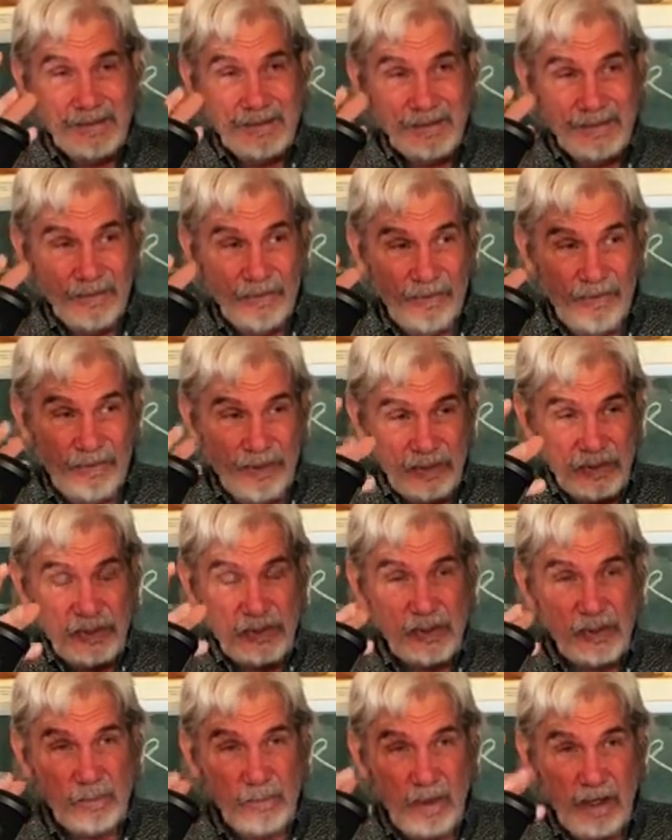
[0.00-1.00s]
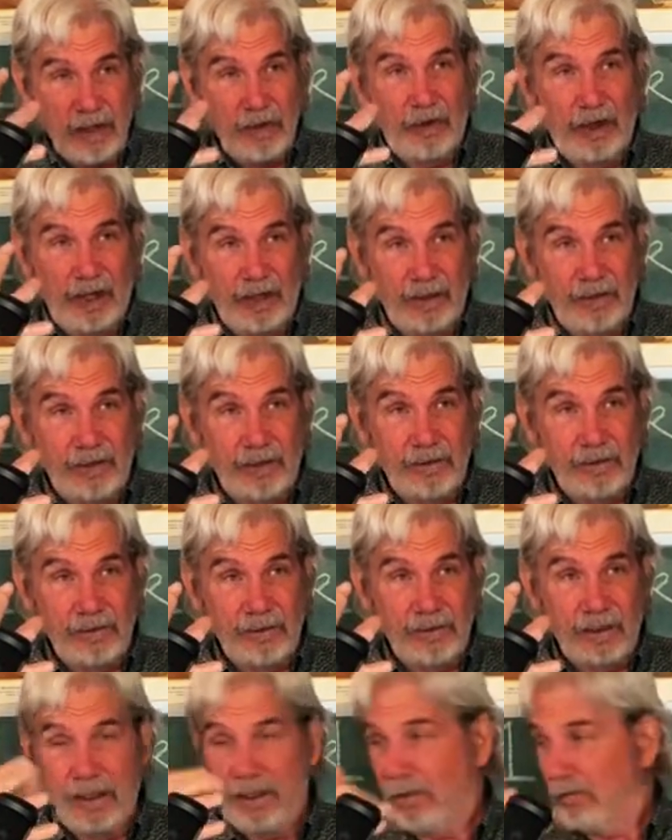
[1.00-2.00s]
this spirit.
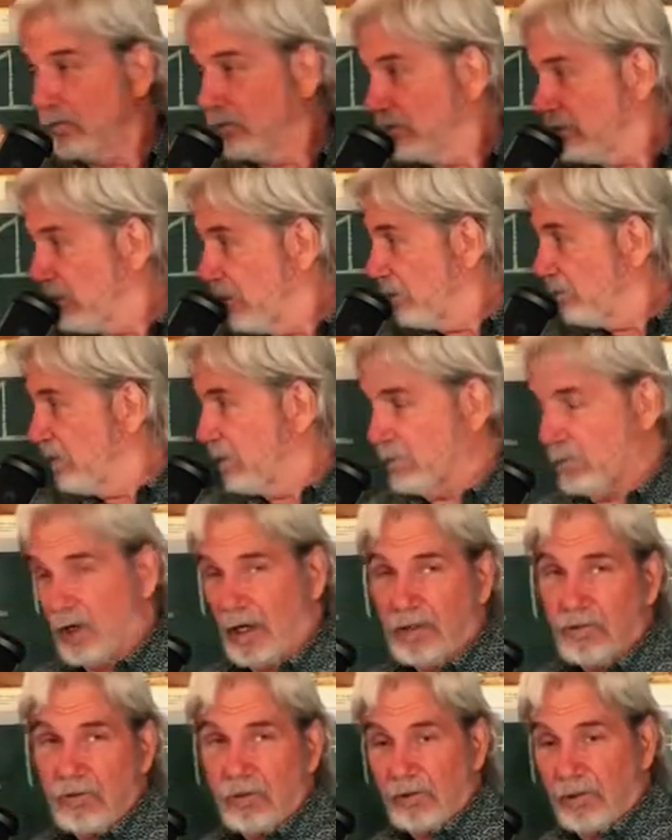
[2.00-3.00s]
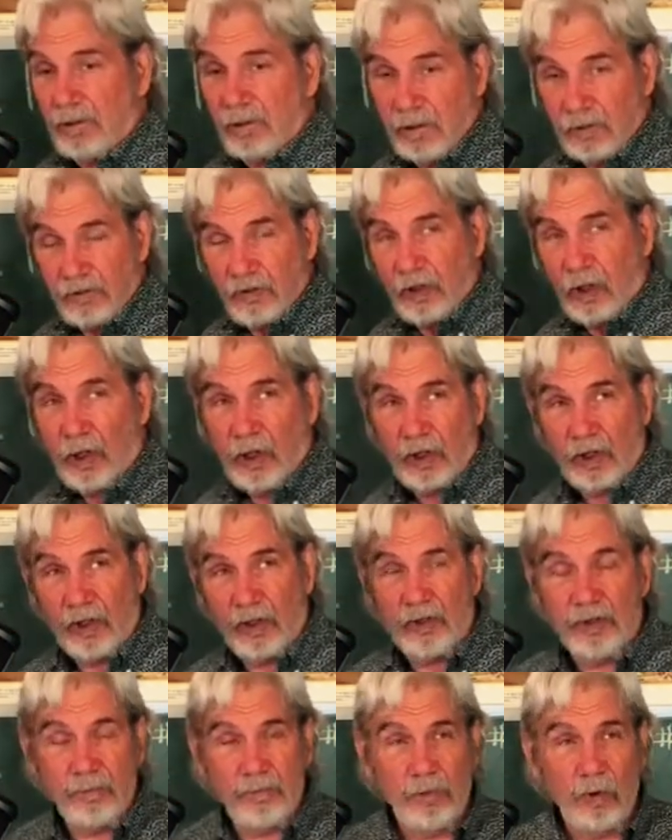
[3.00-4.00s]
And y'all remember I drew a little chart
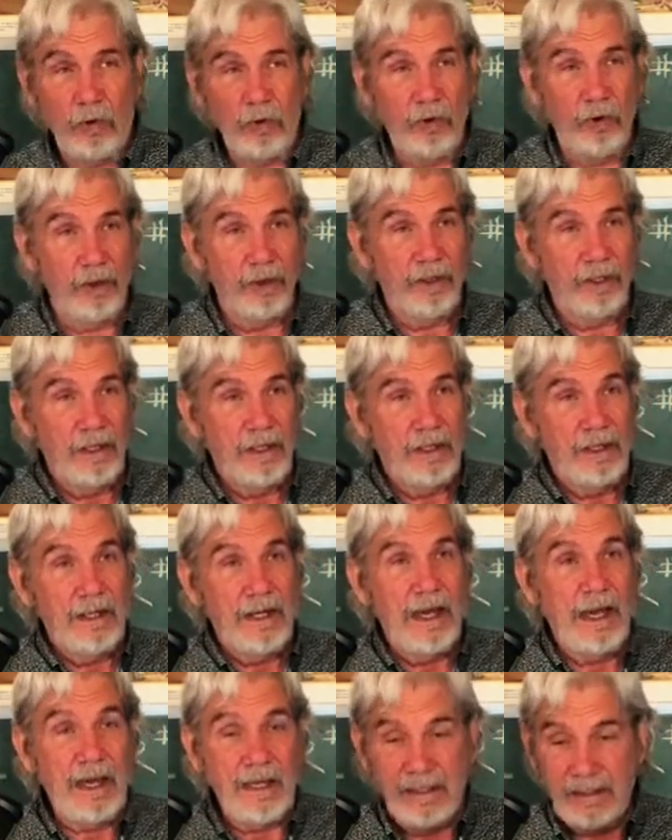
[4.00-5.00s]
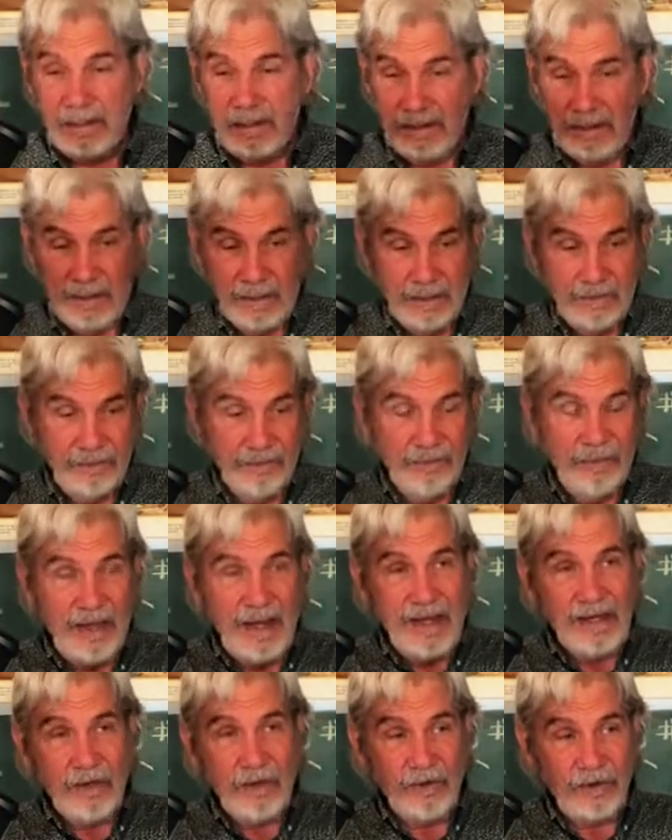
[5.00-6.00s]
on the board, and, and
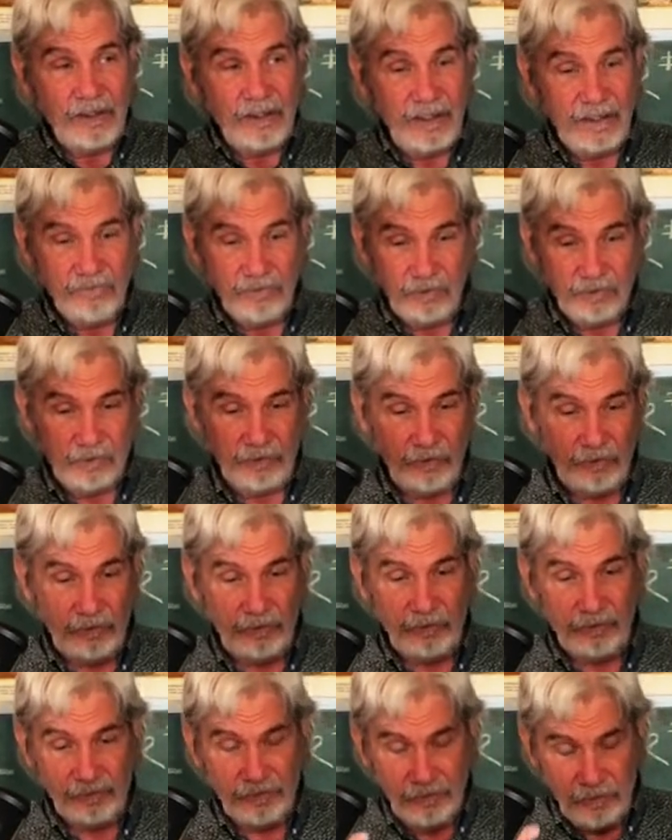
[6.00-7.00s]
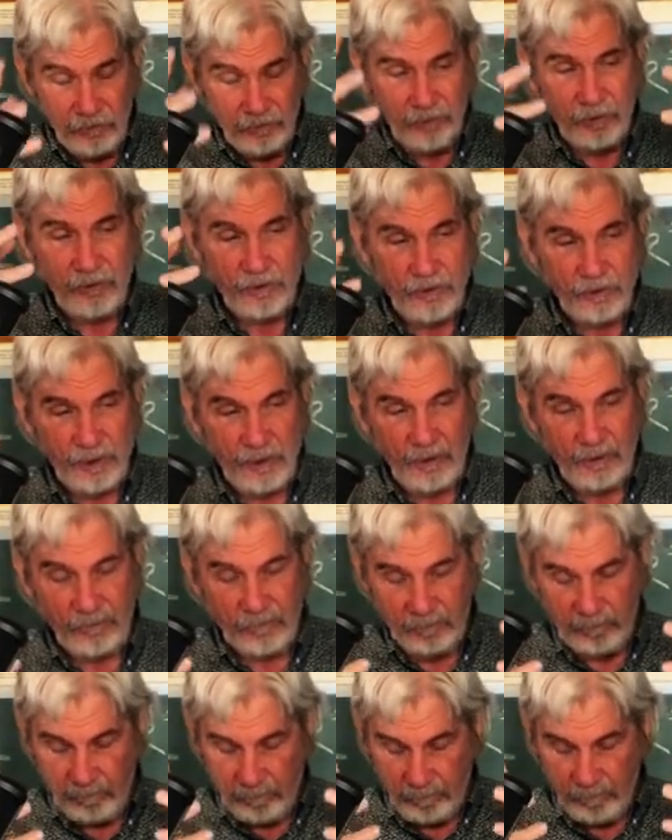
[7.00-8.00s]
they are the evil doers that
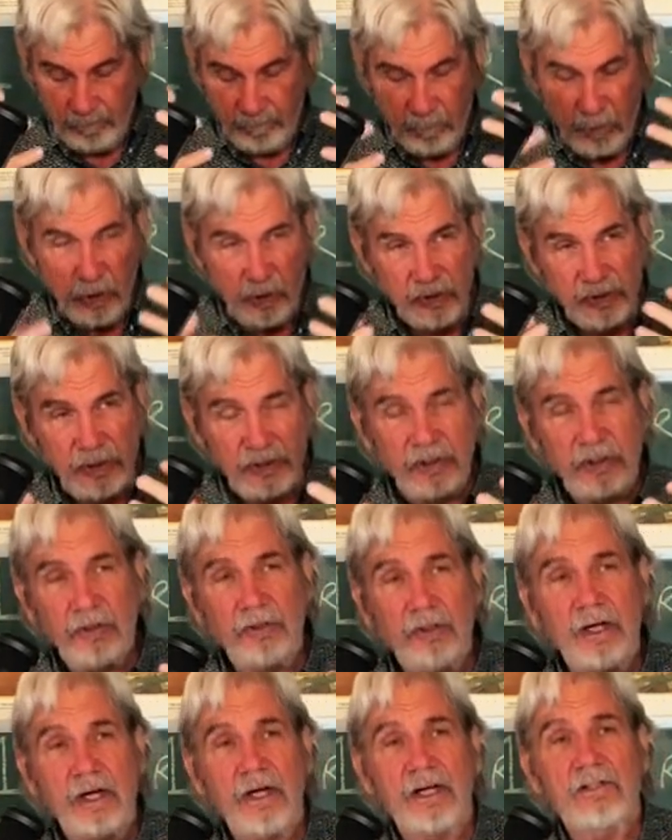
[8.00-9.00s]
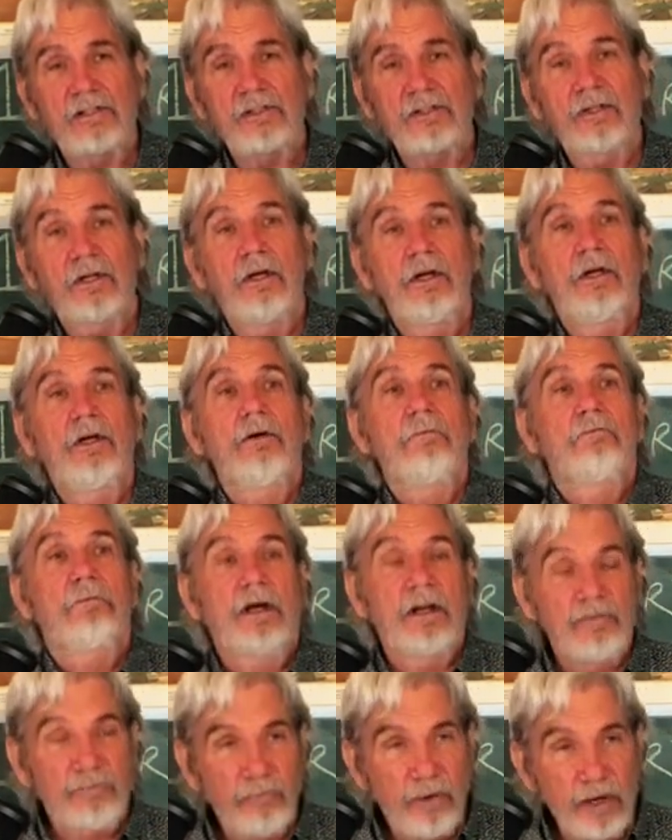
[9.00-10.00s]
persecute us.
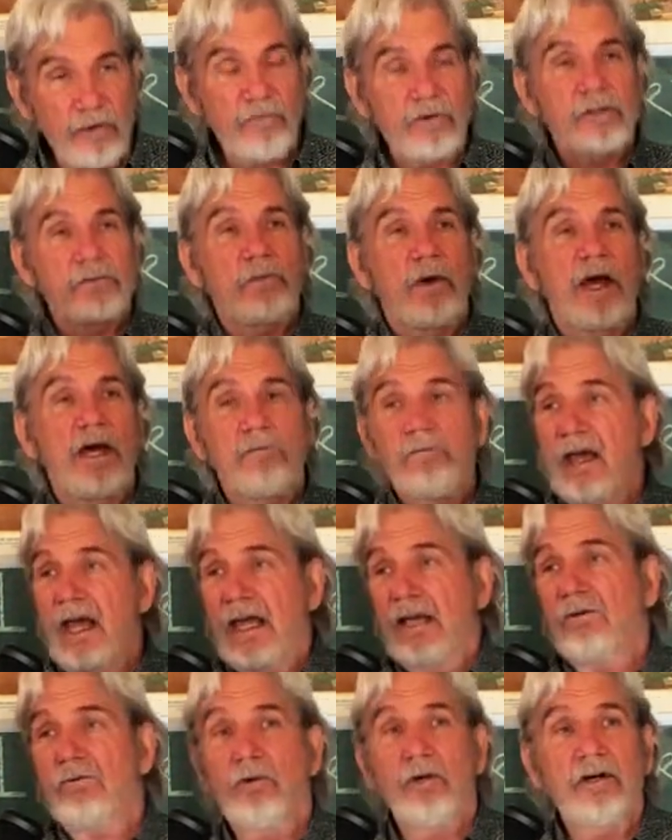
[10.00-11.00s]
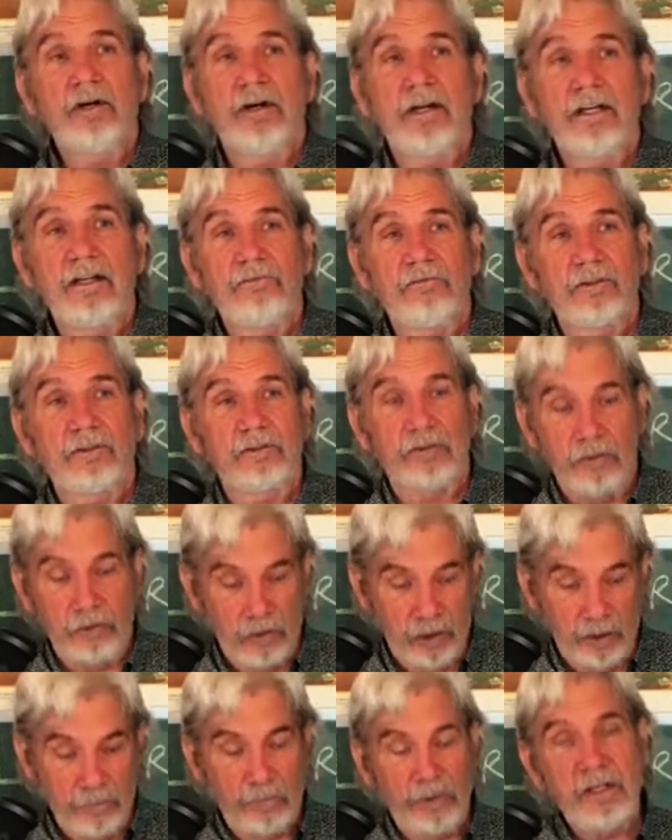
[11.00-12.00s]
But if we respond back, we're an evildoer,
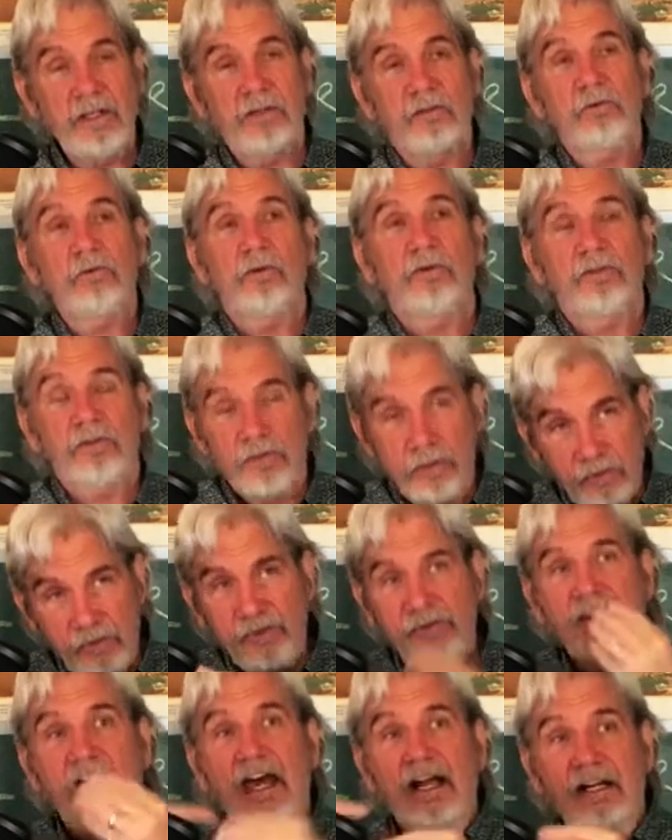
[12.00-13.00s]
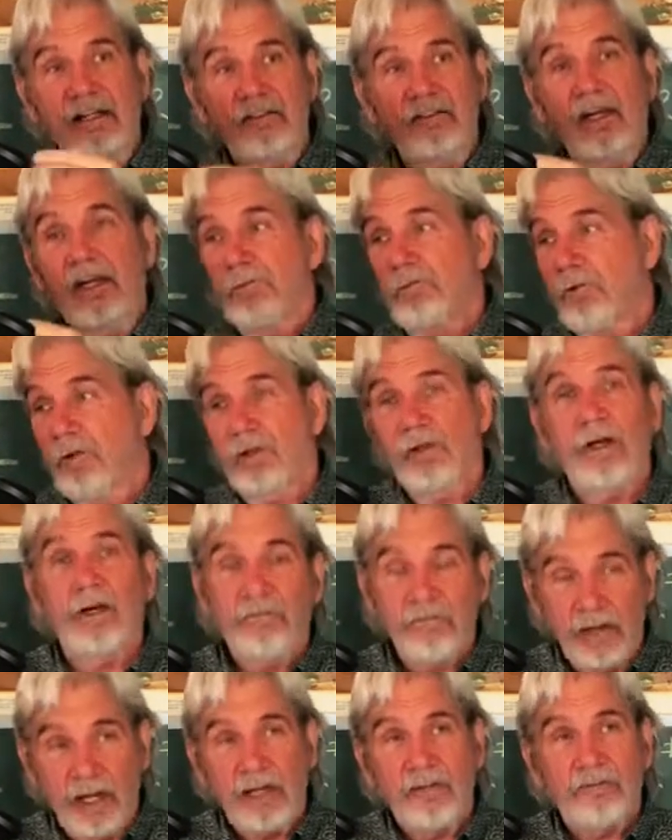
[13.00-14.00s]
and Peter will use that example
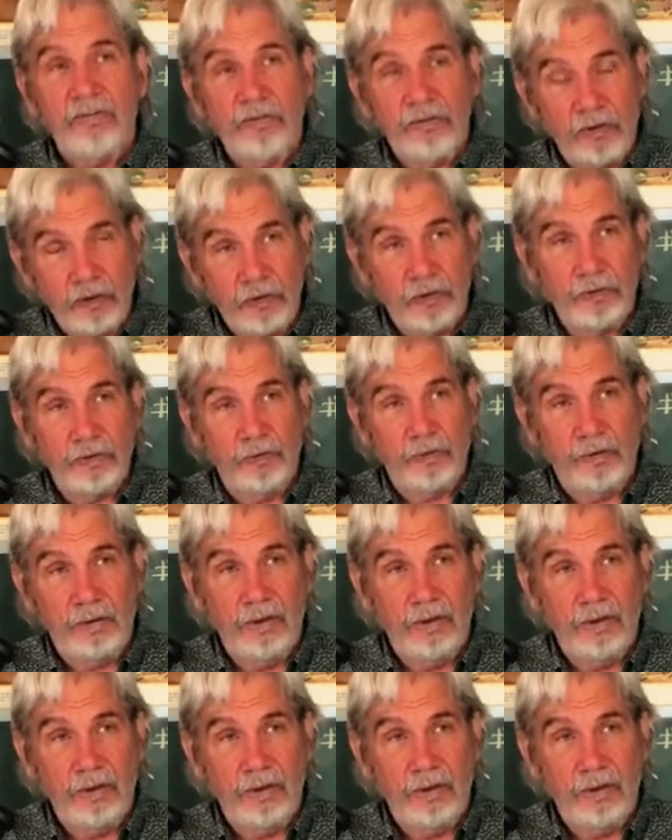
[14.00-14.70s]
of us too,